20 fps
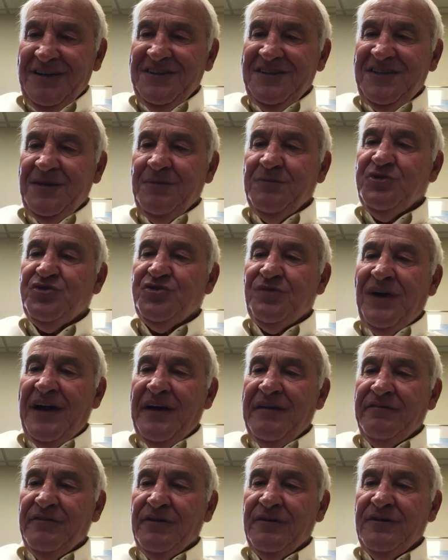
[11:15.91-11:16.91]
Tim
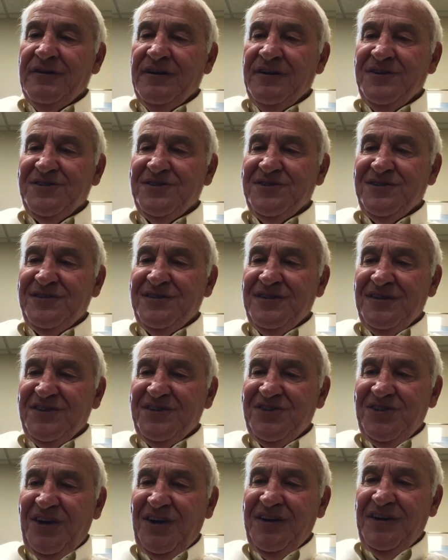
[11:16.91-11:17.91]
Shriver is the
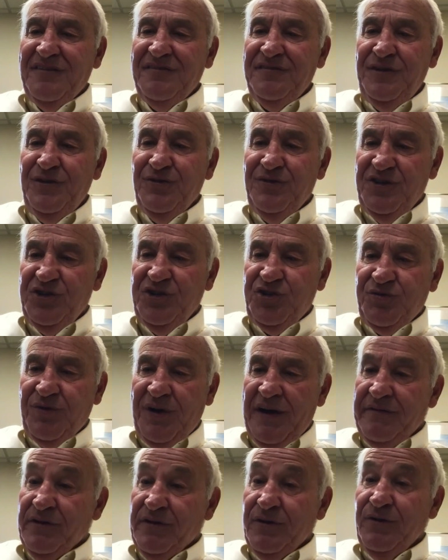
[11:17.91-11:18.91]
son of Eunice
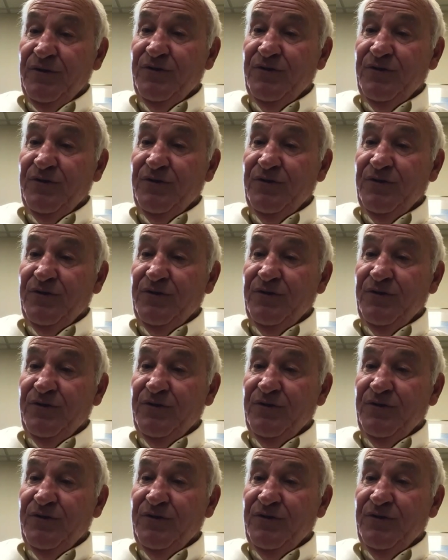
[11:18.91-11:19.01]
Shriver,